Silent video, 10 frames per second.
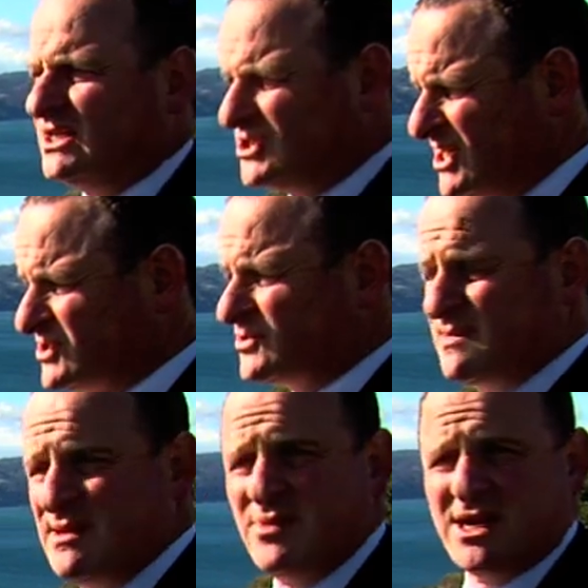Just
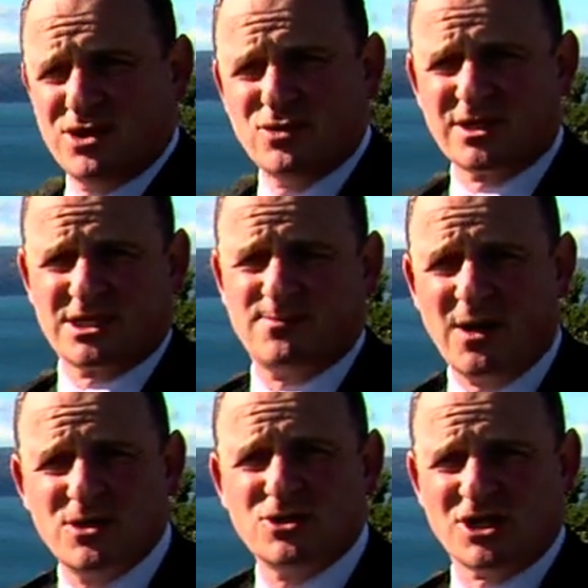remember, your
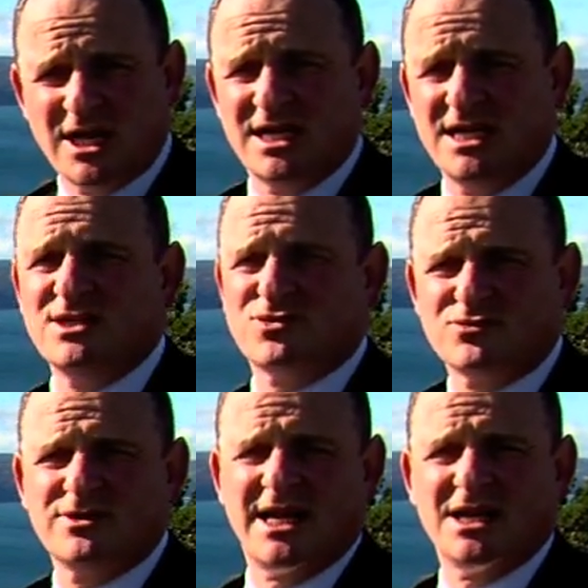exposure is
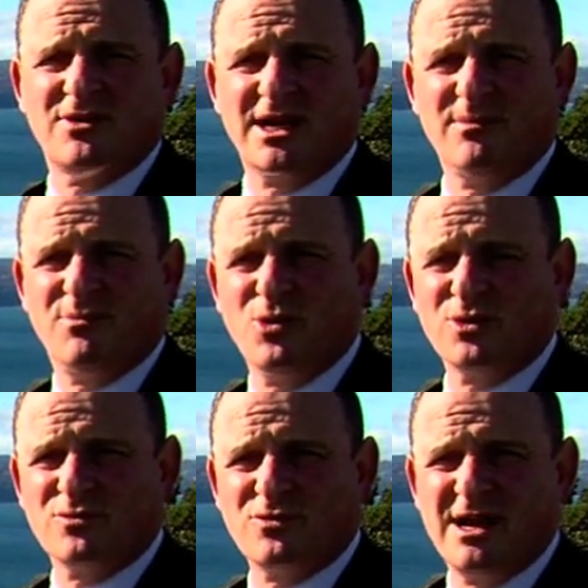really, really
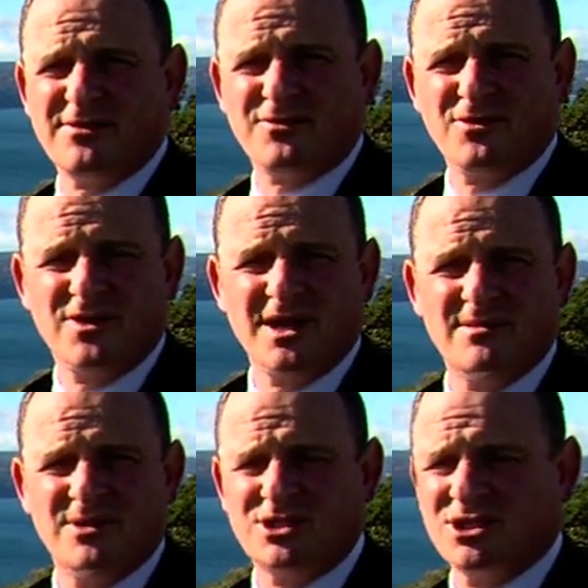important right through the
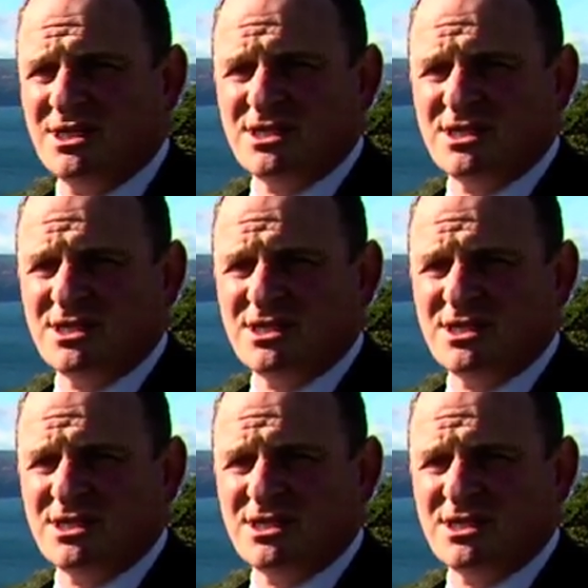image.